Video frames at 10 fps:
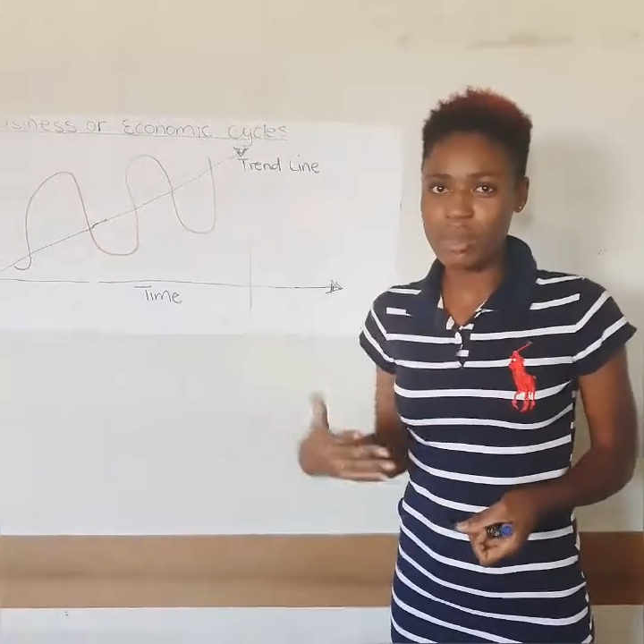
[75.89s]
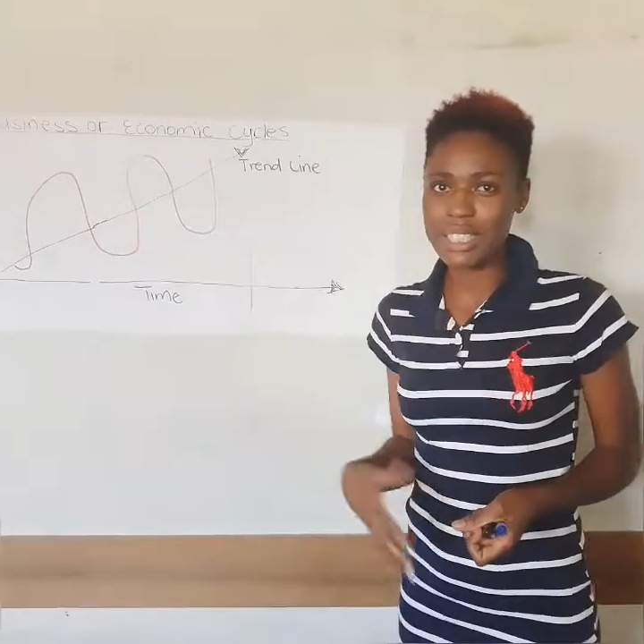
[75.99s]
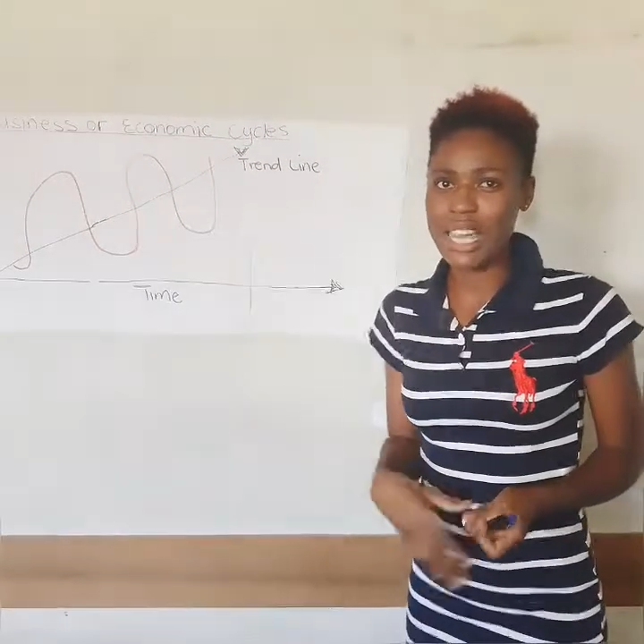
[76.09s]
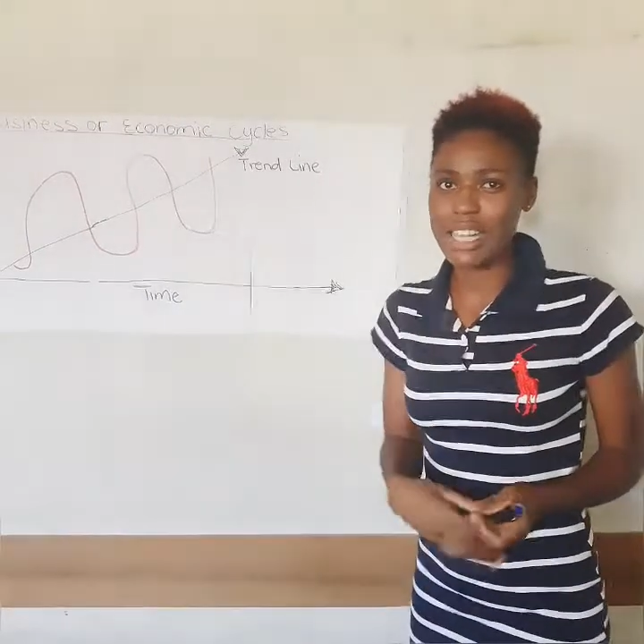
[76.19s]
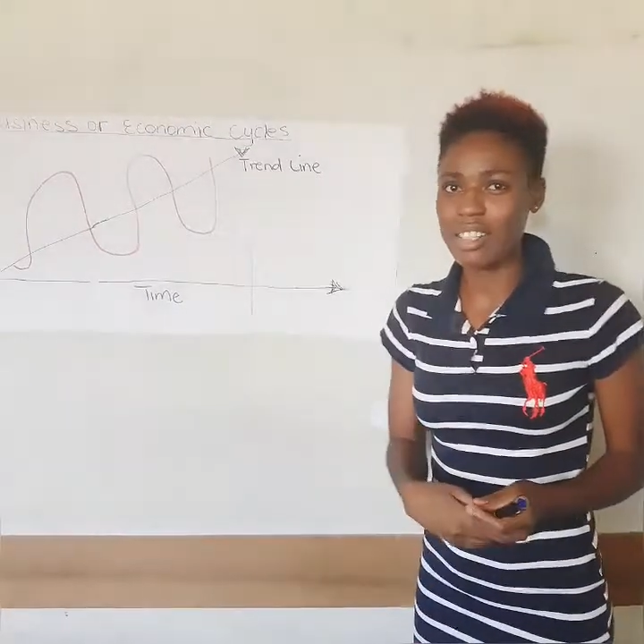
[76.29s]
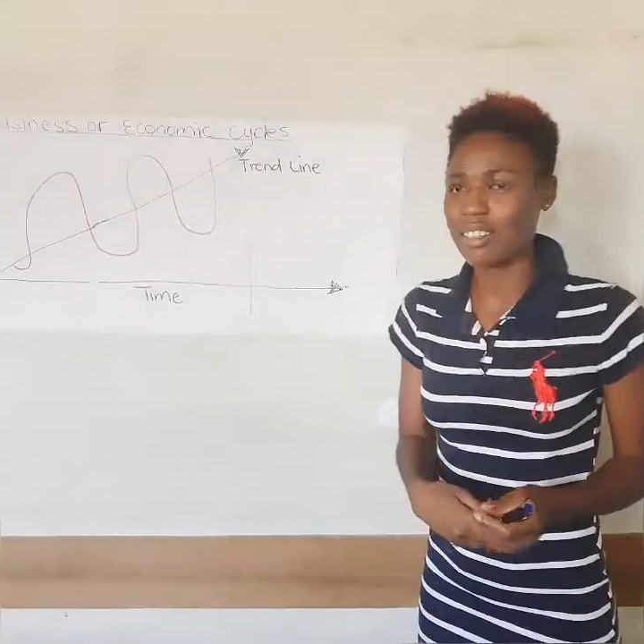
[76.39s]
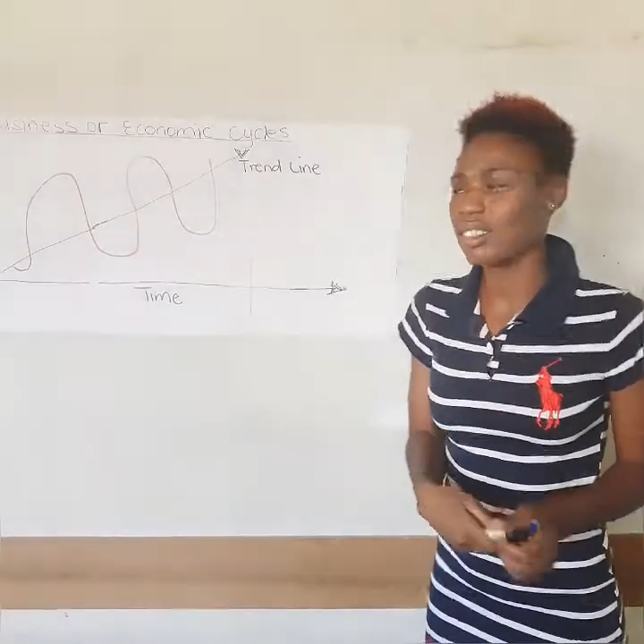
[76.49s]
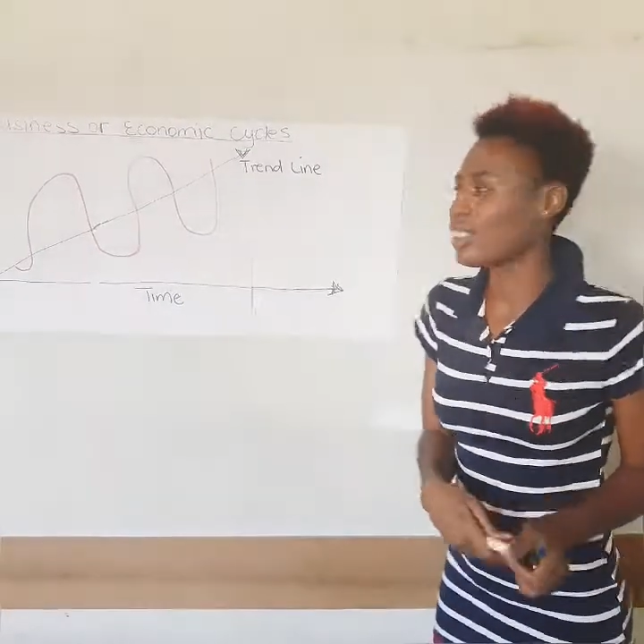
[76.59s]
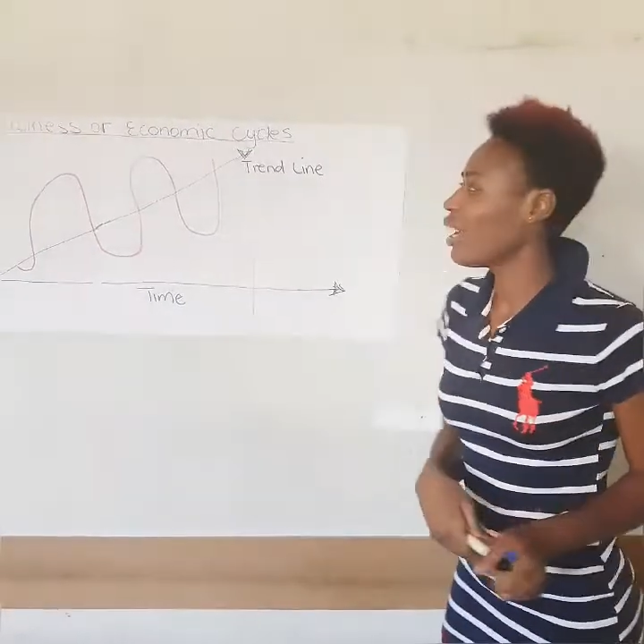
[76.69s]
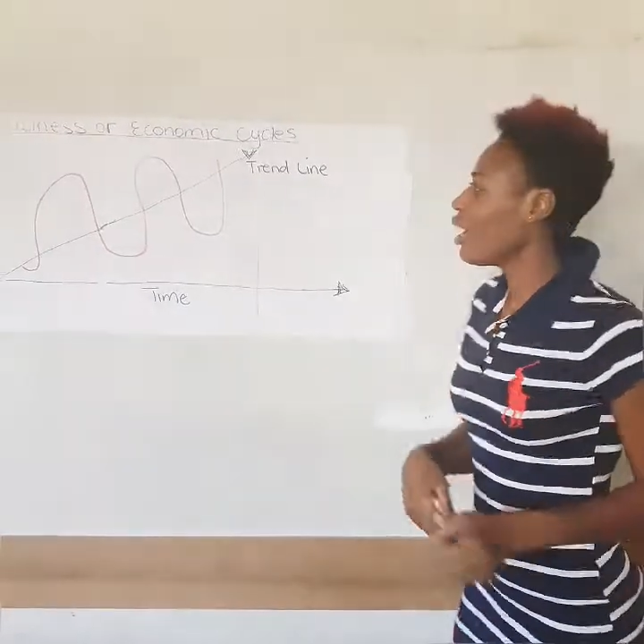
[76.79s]

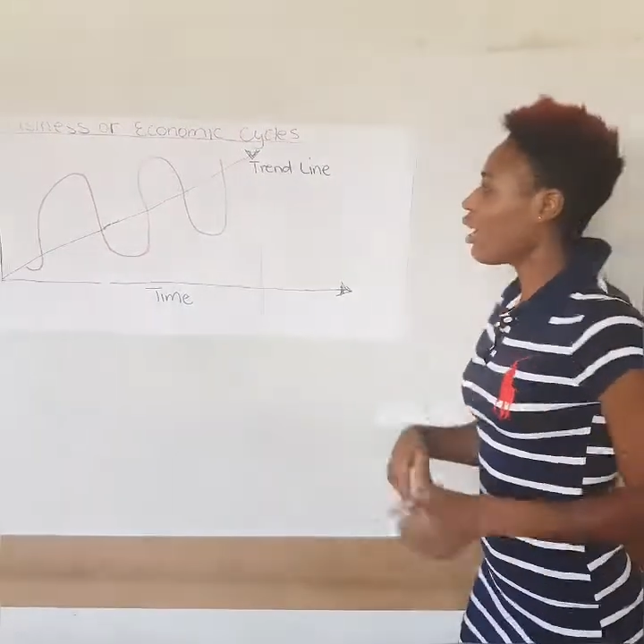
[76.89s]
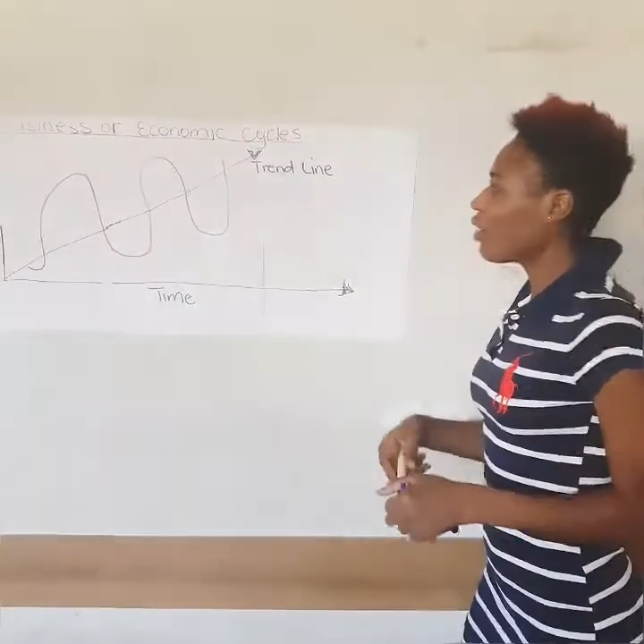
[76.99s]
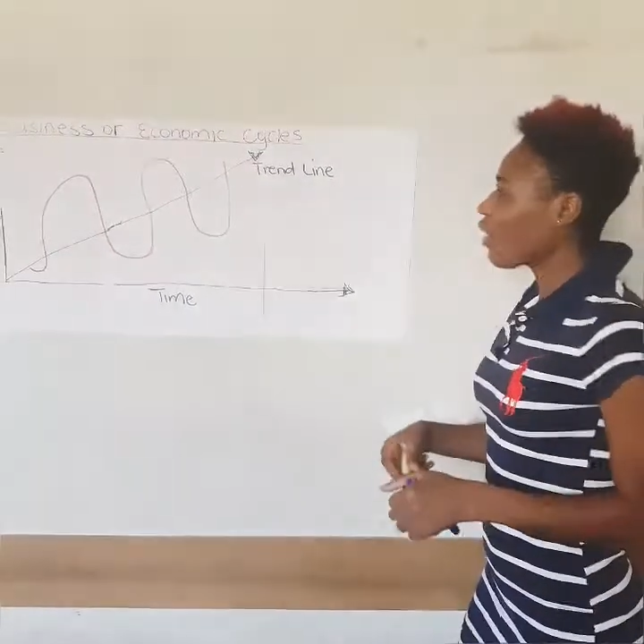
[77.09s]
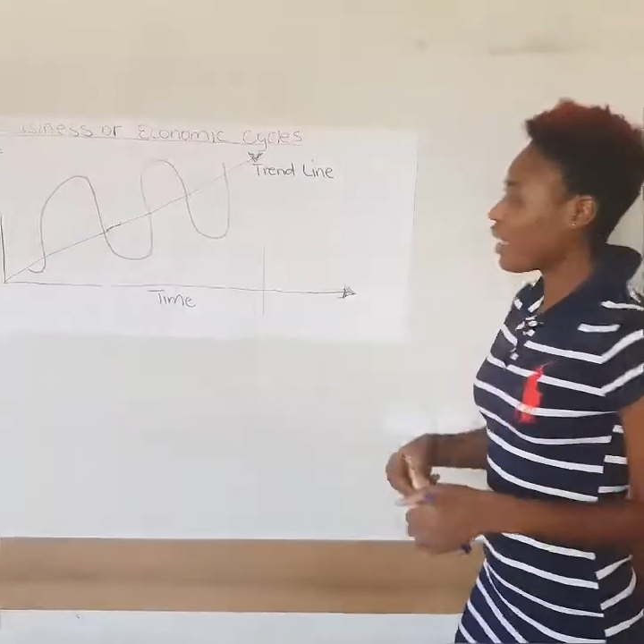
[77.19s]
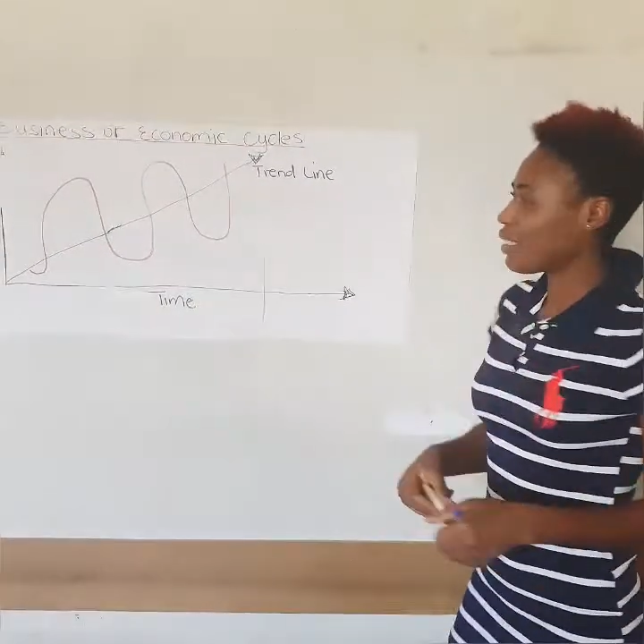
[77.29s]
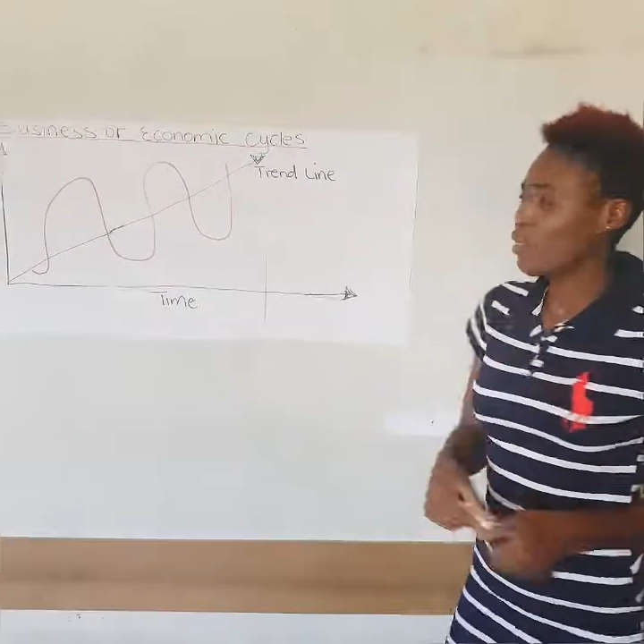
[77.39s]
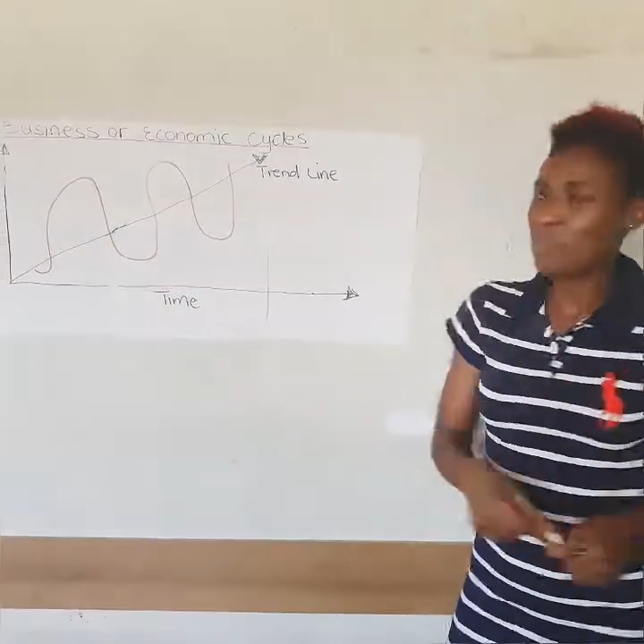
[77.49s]
cycles. All right.